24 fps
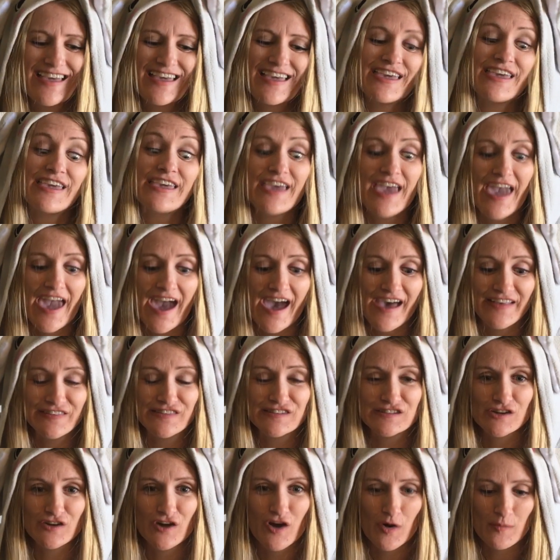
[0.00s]
He has
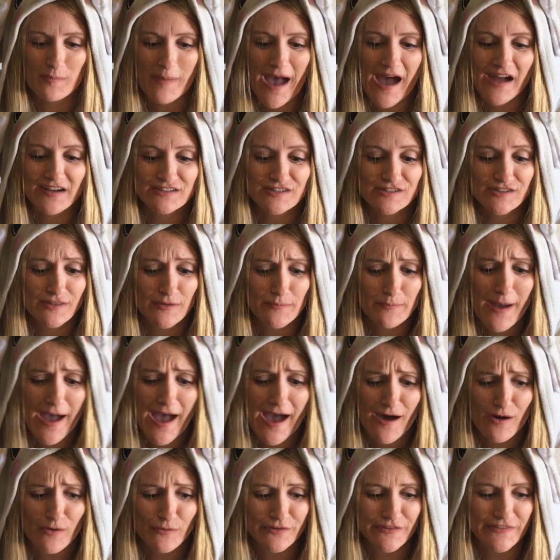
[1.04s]
to go back to the
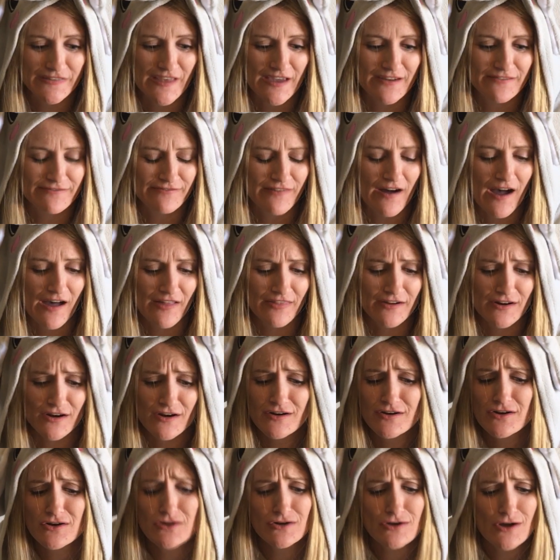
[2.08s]
pound, said Father.
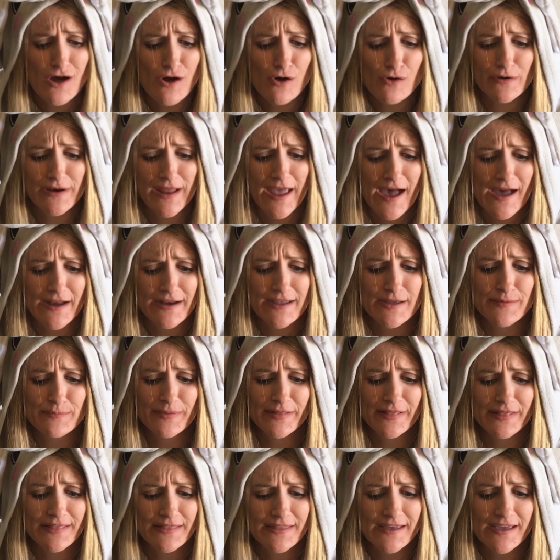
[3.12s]
No, Daddy,
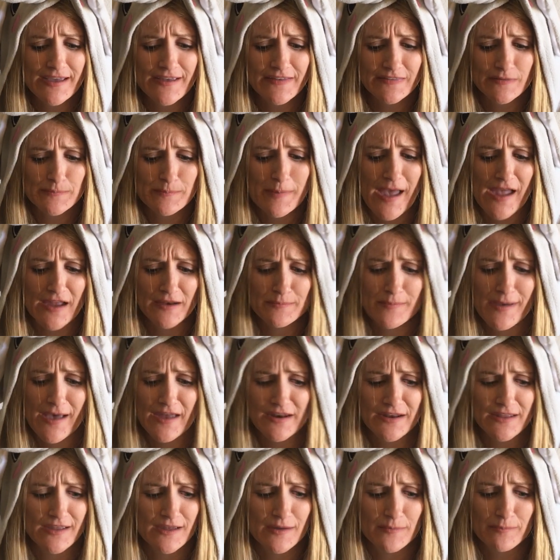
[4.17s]
please, begged
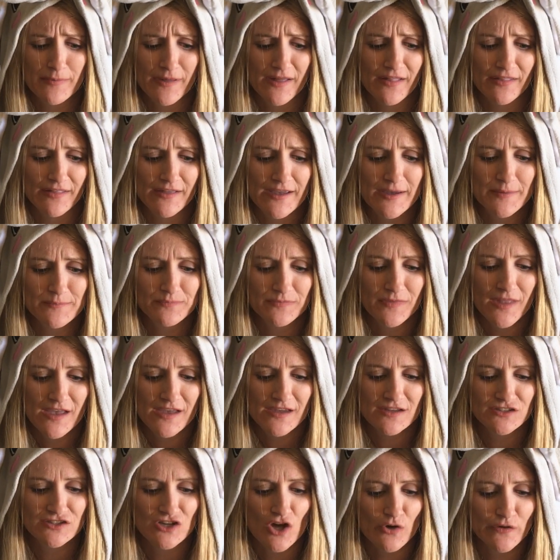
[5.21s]
Betty and Billy.
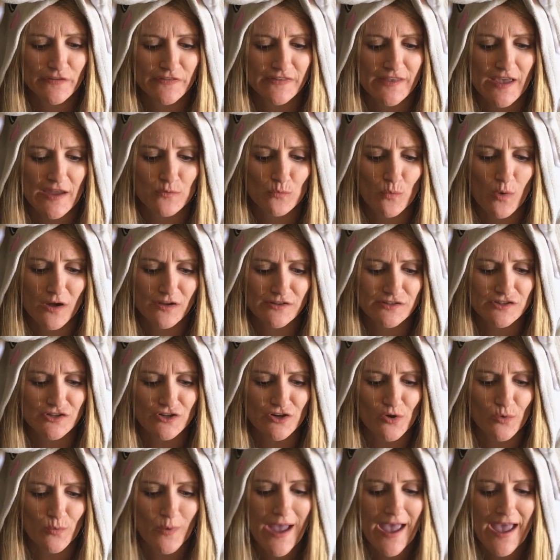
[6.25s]
Don't send Walter
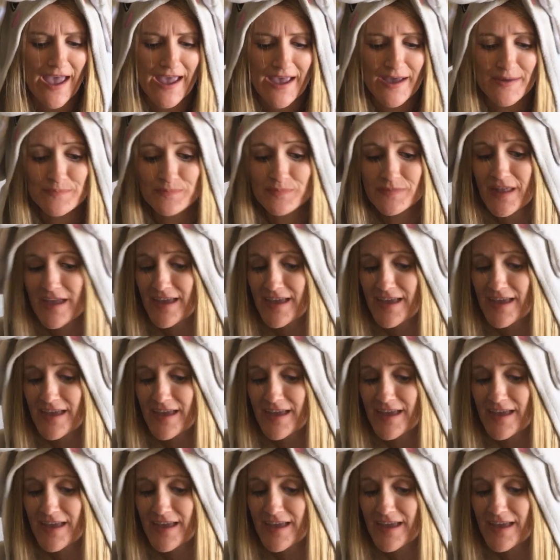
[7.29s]
away.